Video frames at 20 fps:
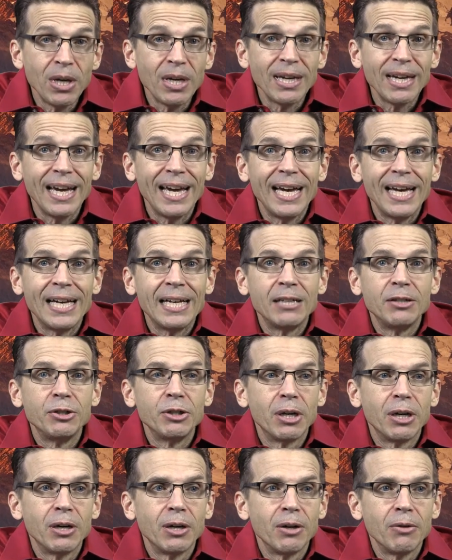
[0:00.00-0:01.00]
and
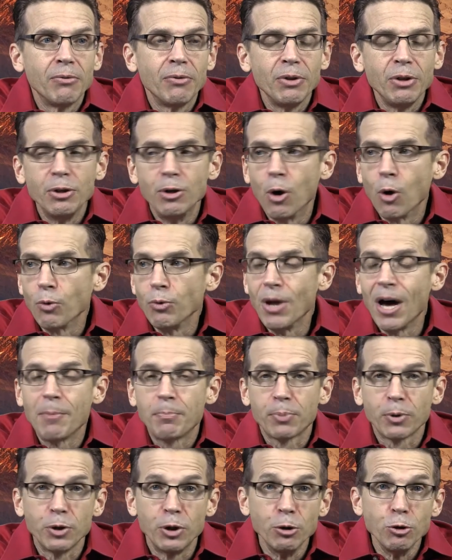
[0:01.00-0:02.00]
uh, you know, not
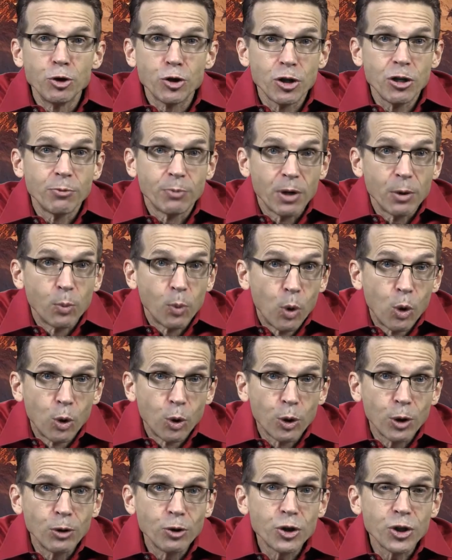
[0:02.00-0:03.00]
producing
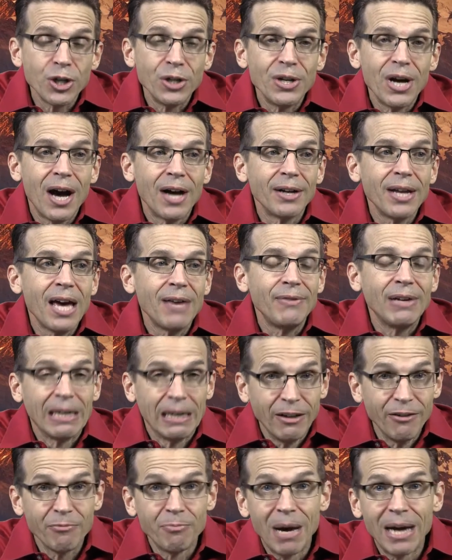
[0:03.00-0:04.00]
rewards and not having
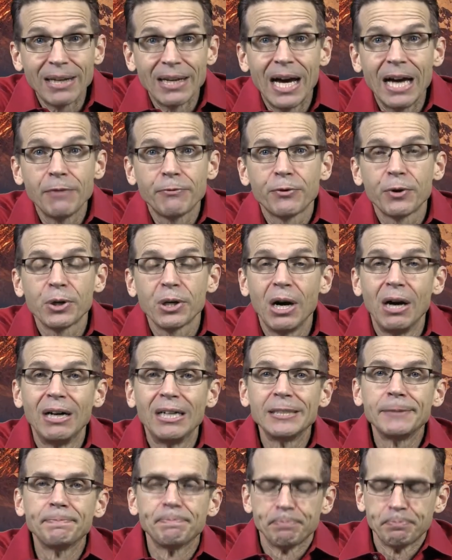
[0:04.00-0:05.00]
lived my life for
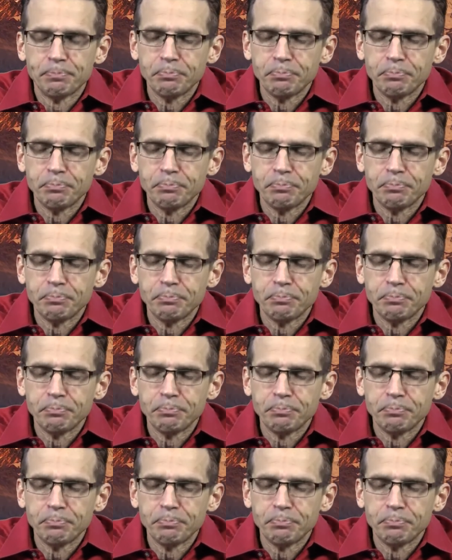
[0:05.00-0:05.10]
God,